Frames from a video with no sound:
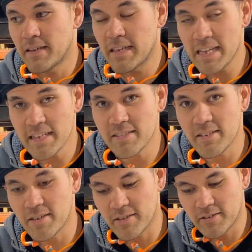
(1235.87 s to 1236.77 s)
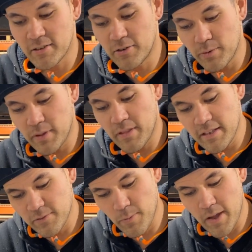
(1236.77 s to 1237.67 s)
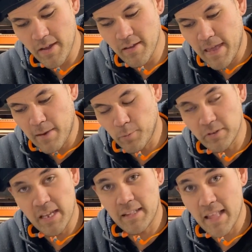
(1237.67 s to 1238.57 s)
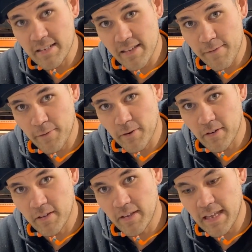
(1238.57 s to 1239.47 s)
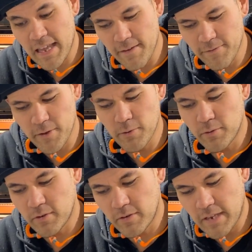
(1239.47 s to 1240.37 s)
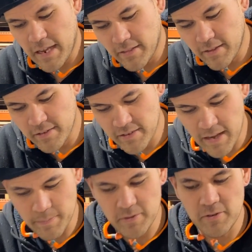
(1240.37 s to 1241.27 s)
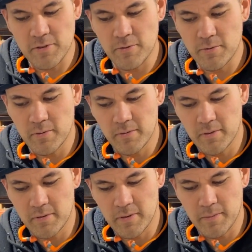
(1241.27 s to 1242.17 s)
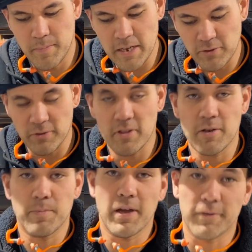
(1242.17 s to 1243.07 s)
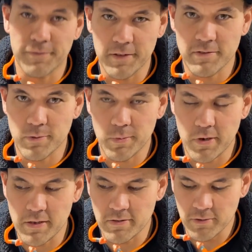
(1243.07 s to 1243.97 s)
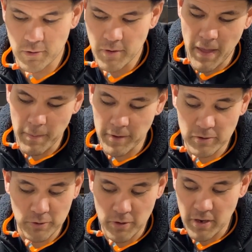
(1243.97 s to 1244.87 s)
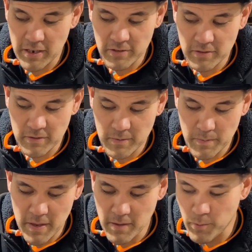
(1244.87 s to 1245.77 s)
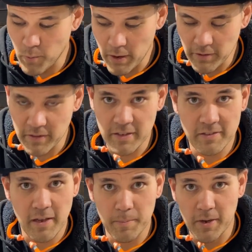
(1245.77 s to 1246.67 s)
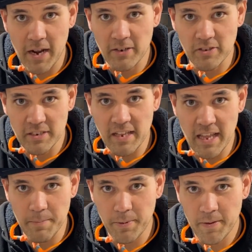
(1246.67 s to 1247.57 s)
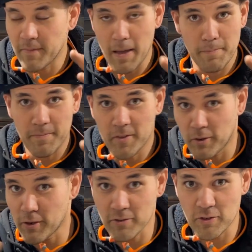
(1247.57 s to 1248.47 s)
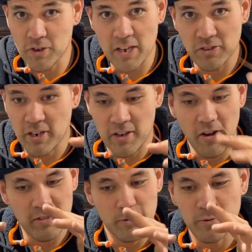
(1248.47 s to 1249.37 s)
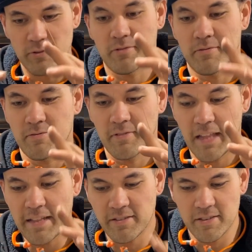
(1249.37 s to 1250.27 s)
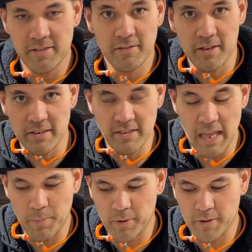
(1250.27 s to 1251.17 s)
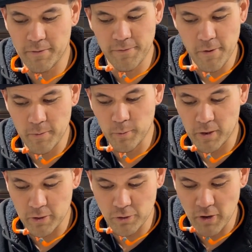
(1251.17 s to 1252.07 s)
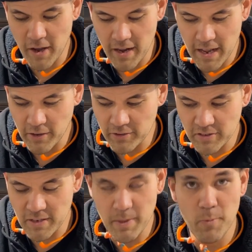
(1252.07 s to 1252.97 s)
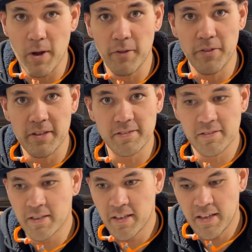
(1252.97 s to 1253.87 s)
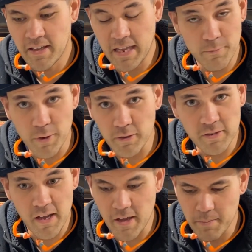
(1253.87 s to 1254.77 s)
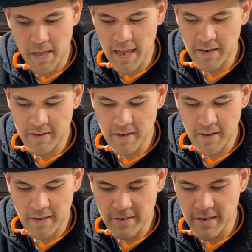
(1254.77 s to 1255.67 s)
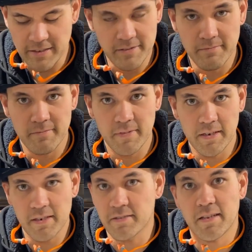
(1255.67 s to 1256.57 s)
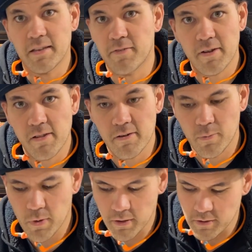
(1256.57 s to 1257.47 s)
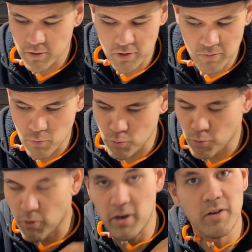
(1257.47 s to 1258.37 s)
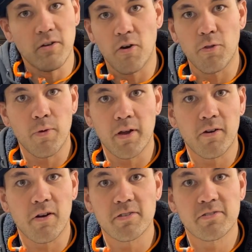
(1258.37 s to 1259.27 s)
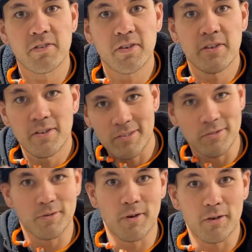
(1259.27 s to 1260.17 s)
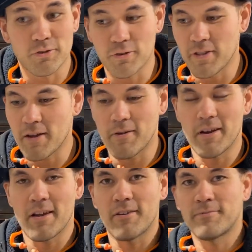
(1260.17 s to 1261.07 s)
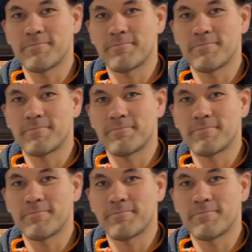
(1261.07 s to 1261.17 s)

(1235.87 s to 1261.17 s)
easier to do it this way and will take less effort if you take the steps to make sure that your panel fits super nice. So I'm gonna show you guys me welding this. I'm gonna actually tape, I took your suggestion, I got those lenses, so I'm gonna tape one to the phone, we're gonna try it, and you'll see me weld this in real time, and it doesn't take very long to weld. You just run it all the way across. So I'll show you that right now.